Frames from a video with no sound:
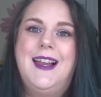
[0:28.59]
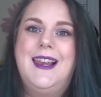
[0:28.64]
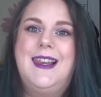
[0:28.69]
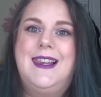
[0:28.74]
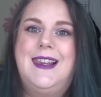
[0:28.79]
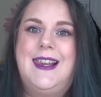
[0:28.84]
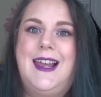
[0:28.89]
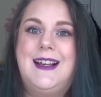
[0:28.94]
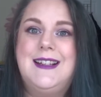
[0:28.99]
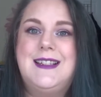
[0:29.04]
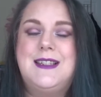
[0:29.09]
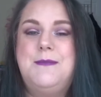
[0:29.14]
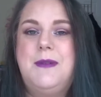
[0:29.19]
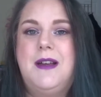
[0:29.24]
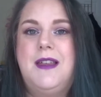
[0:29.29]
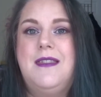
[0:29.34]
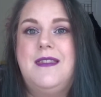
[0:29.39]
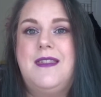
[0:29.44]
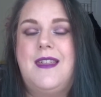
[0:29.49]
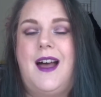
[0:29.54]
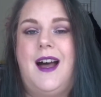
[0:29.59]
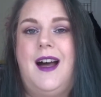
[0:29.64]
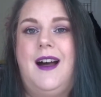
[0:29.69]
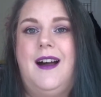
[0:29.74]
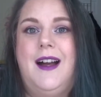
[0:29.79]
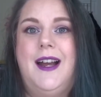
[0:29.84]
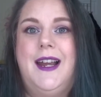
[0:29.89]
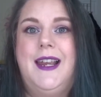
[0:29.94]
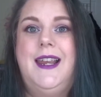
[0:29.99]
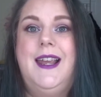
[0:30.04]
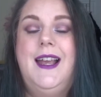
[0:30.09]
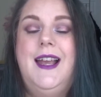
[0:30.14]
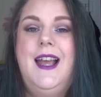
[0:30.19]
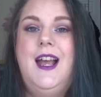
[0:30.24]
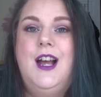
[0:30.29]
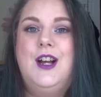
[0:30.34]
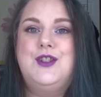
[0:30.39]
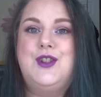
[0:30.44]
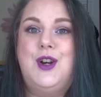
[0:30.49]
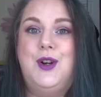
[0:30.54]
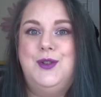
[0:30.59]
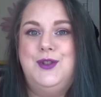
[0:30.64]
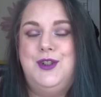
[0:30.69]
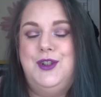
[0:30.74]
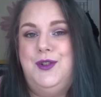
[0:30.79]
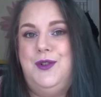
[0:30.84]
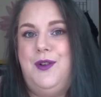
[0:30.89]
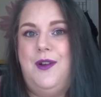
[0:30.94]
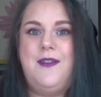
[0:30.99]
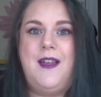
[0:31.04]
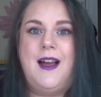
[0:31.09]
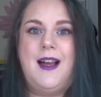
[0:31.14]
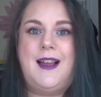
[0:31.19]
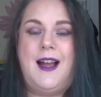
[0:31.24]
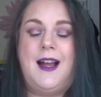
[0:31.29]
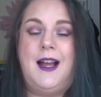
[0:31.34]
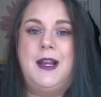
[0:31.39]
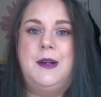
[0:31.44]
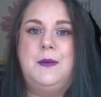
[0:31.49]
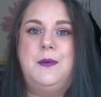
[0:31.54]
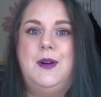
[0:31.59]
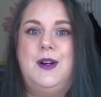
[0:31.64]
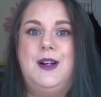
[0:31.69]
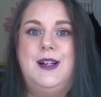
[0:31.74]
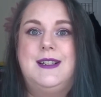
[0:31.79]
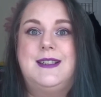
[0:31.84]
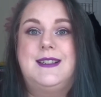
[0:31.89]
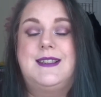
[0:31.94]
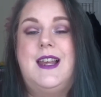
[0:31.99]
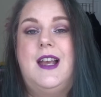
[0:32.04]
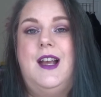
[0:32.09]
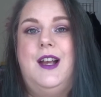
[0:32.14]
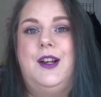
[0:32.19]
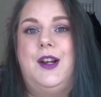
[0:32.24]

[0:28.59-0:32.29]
last month I told you that I was